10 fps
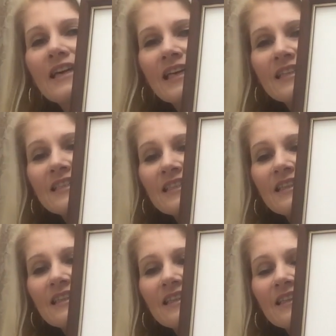
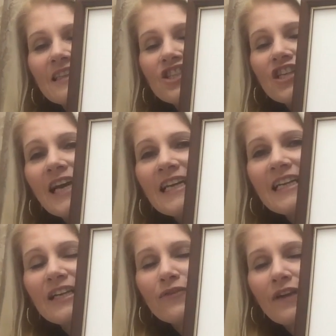The
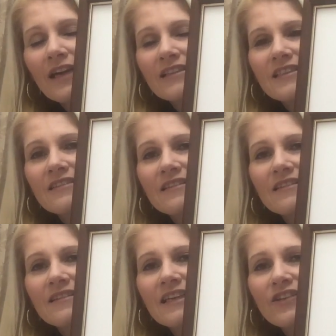shading effect
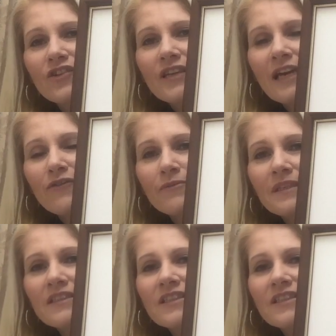that you get from this